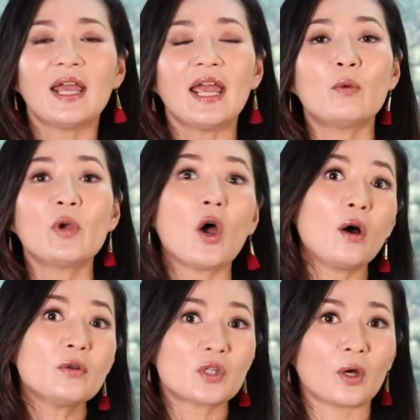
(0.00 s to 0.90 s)
And we
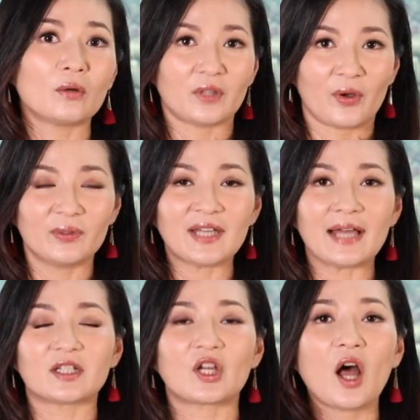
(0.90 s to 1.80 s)
also know
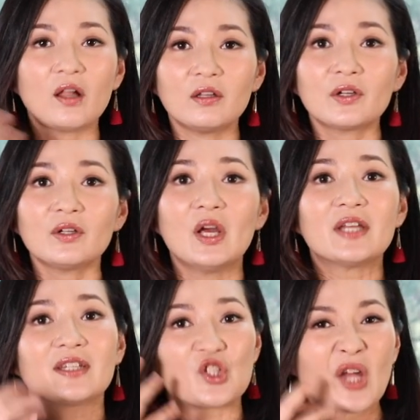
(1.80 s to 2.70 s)
that the color,
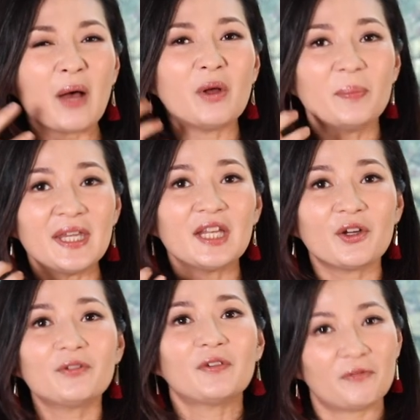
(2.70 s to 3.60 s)
the jello meat
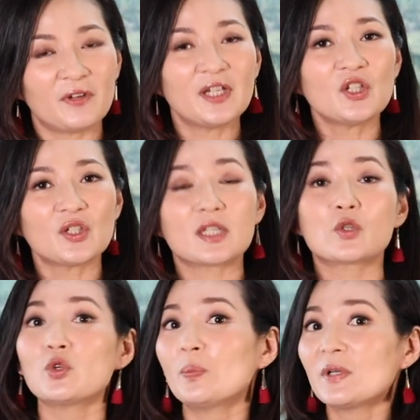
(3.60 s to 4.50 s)
of a fish is
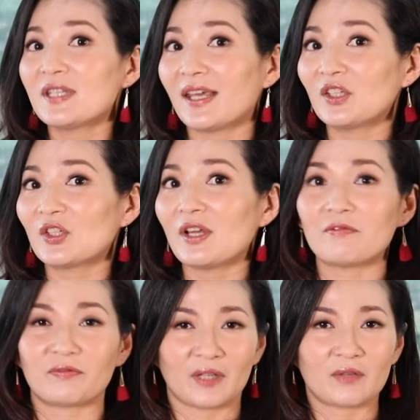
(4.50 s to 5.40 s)
super tender and
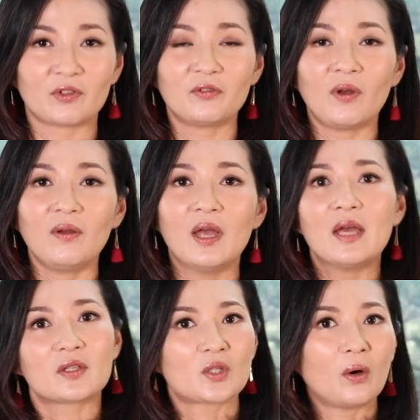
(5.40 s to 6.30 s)
flavorful.
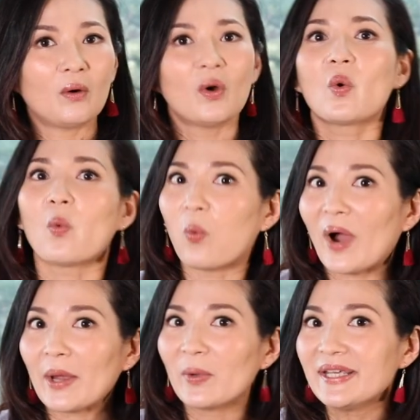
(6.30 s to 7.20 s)
So
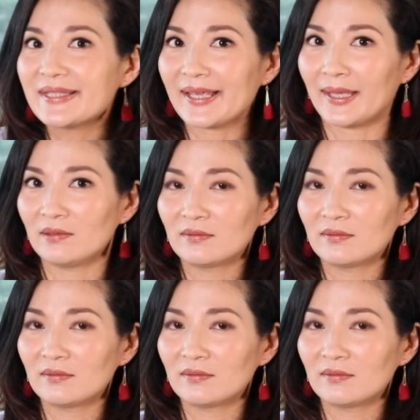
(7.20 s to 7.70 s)
why waste it?